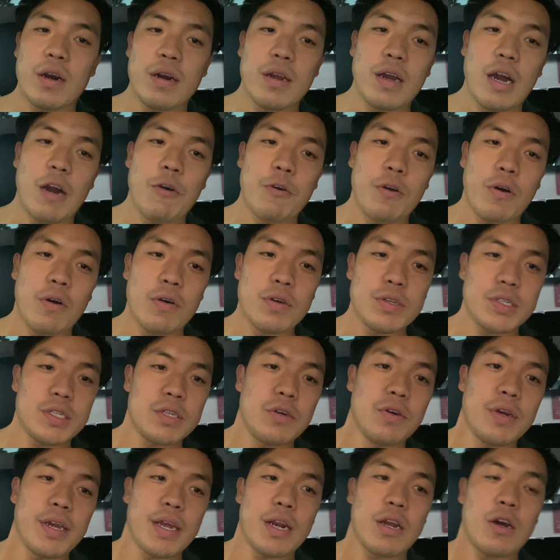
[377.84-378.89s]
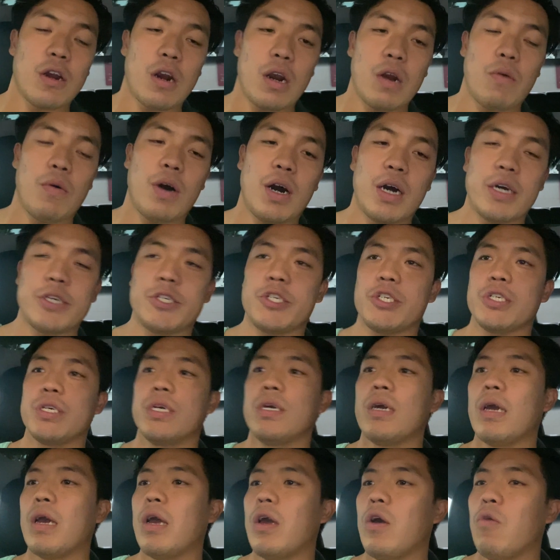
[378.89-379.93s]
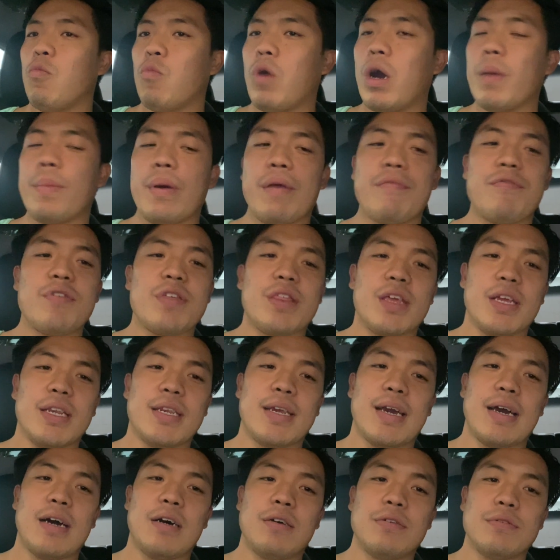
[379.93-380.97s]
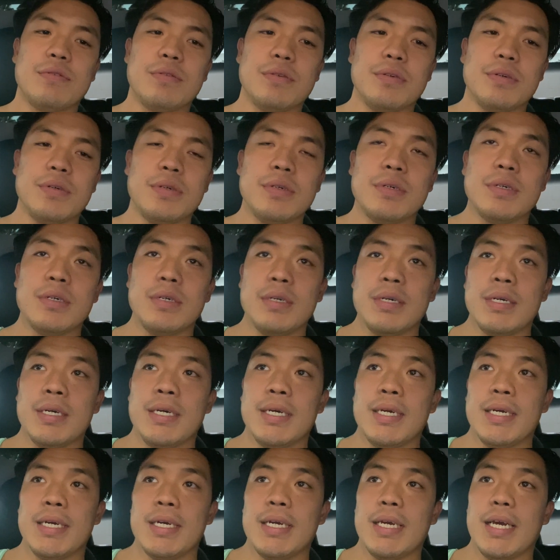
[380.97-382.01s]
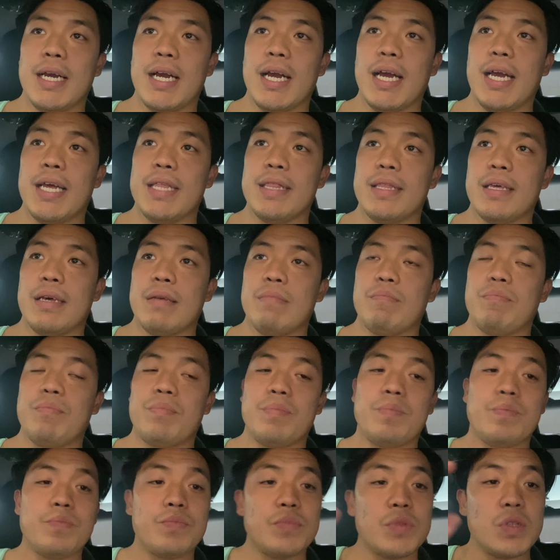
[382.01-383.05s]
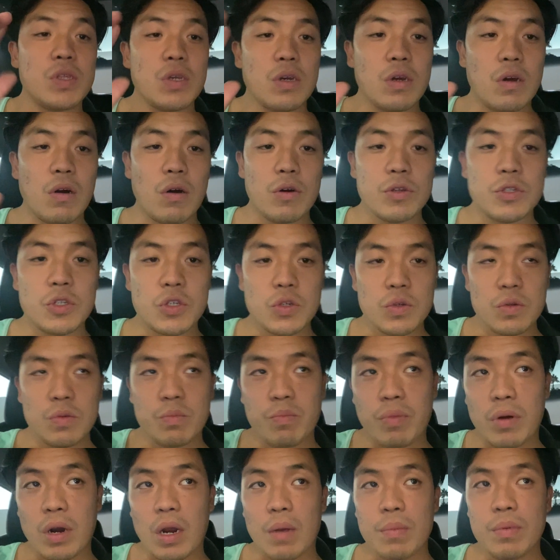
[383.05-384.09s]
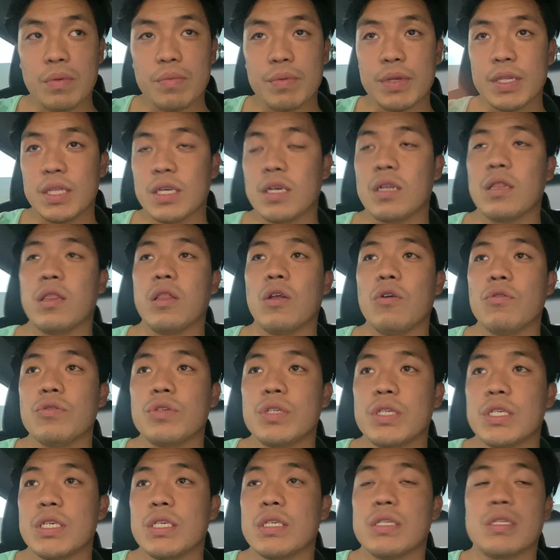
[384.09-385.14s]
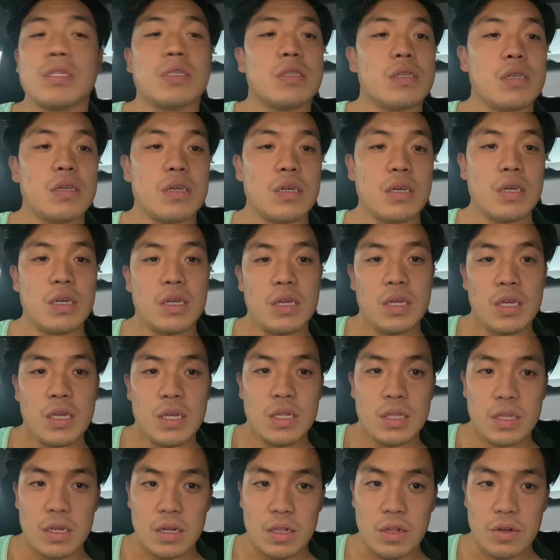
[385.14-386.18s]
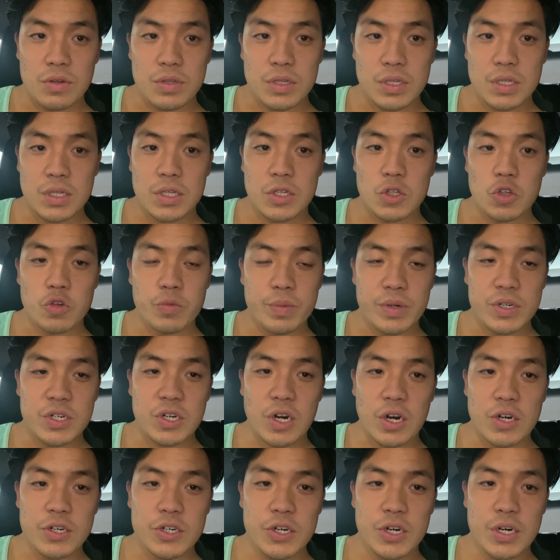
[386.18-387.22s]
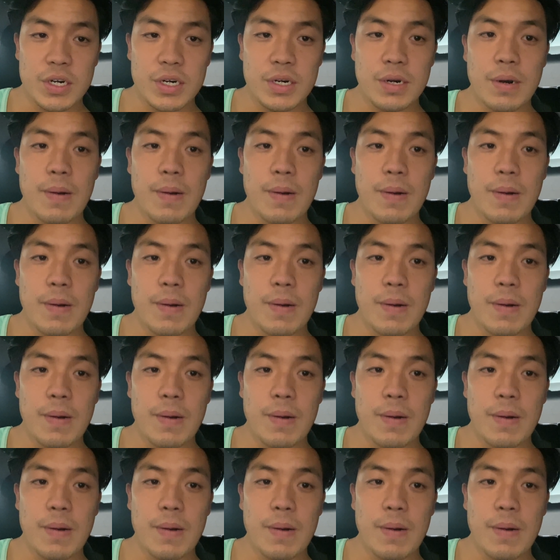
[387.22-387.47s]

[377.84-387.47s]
I would always go get a car wash, wipe everything down, and then go to probably the closest supercharger,